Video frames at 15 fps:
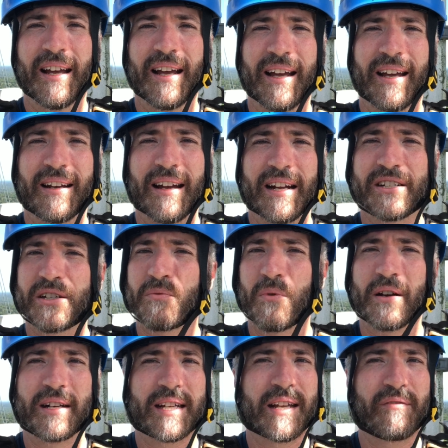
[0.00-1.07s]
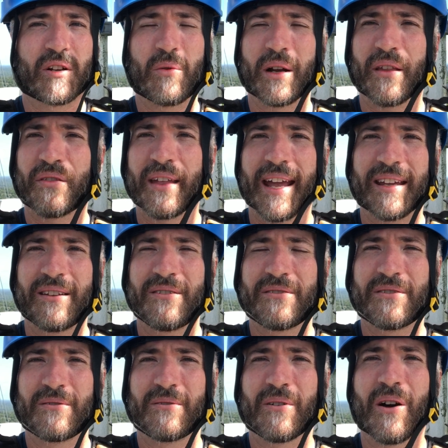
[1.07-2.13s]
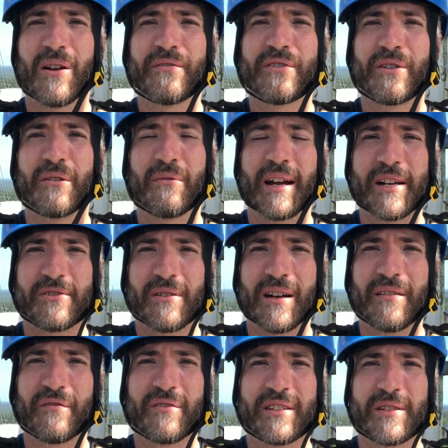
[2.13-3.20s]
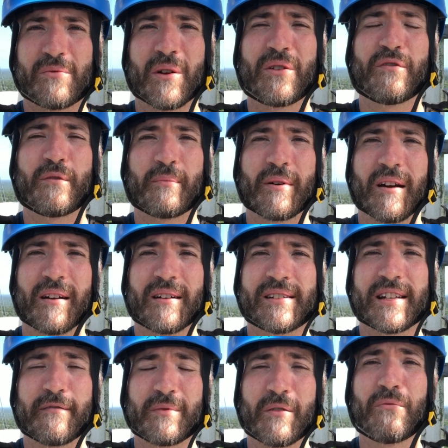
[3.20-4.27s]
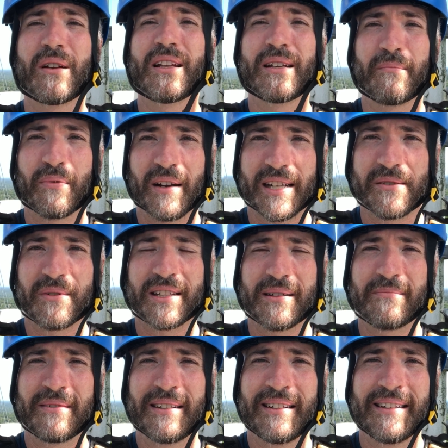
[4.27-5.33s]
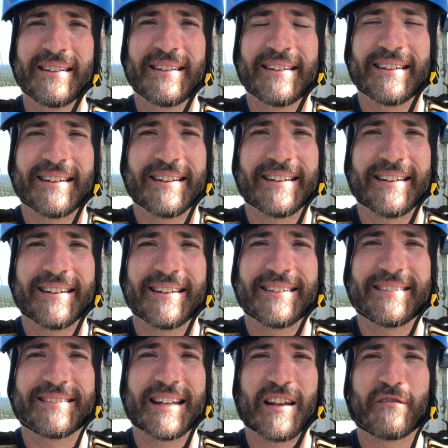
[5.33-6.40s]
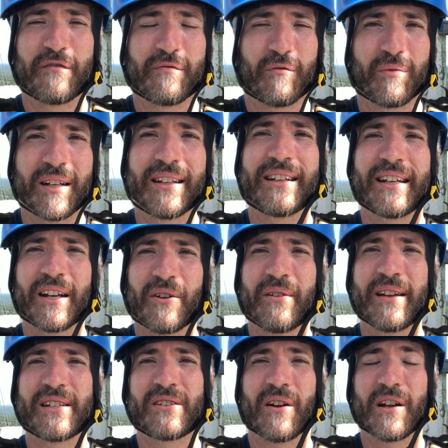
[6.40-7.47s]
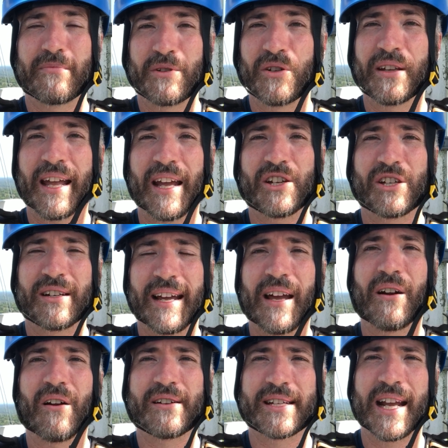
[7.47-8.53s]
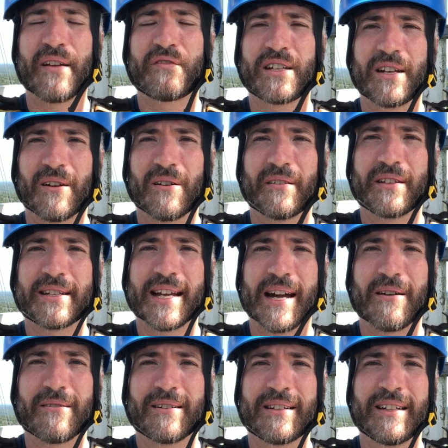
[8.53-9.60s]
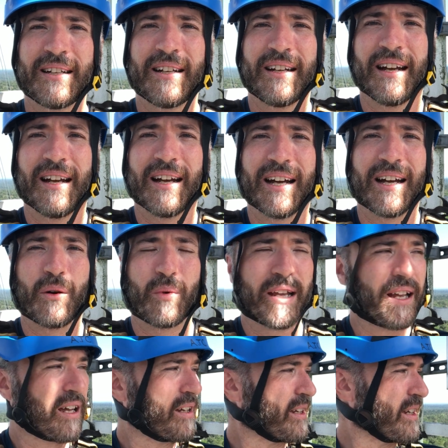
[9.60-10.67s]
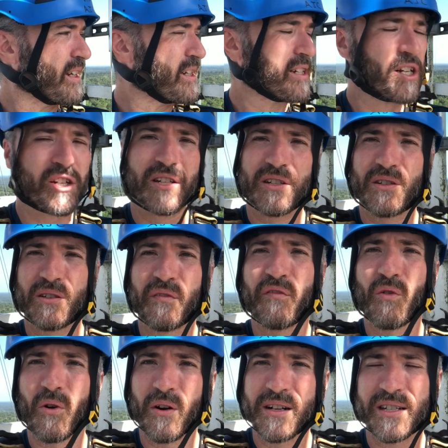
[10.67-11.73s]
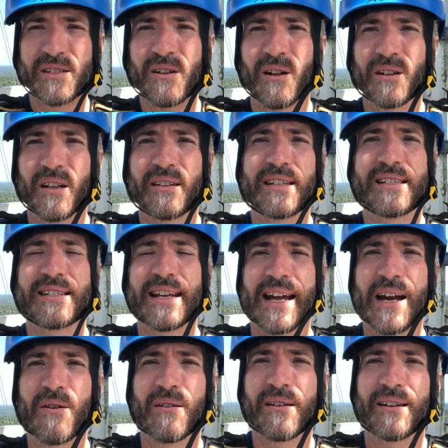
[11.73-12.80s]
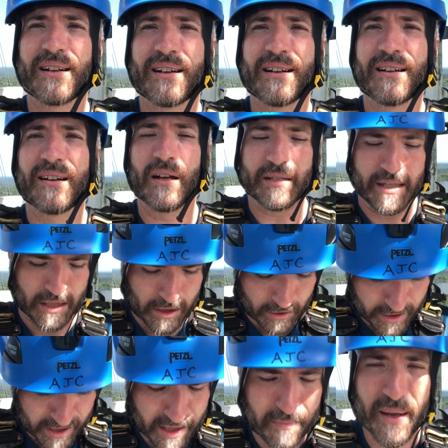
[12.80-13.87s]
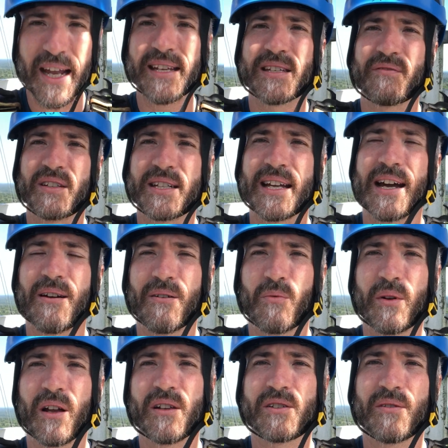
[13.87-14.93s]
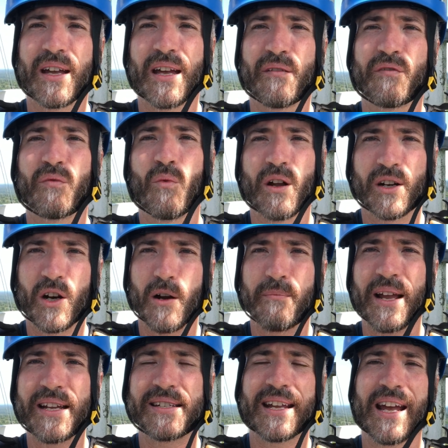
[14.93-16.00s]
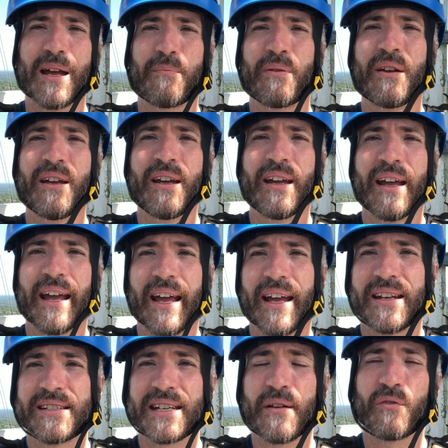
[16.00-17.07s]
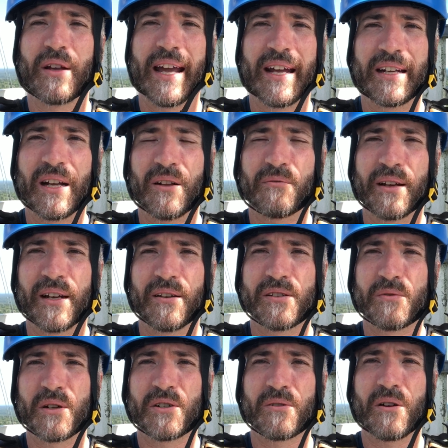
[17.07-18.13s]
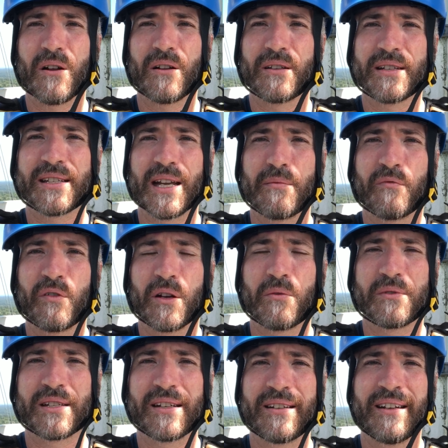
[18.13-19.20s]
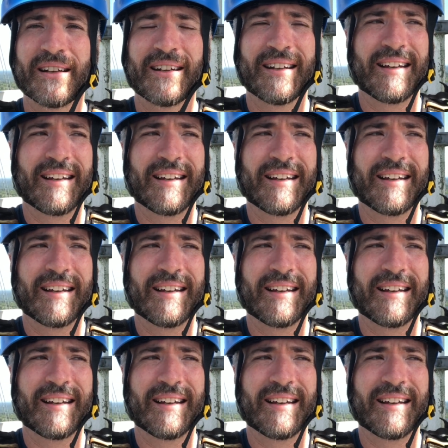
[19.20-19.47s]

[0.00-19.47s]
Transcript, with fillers: And I just wanted to give a quick thank you to all of you at Ritron for these wonderful products. I've been really impressed with them. Uh, they've really increased our communication and our safety here on the tower. Uh, we, uh, in addition to the four installed on this tower, uh, including the base of the tower, we also have one at our base camp and several handheld radios, which are all on the same frequency.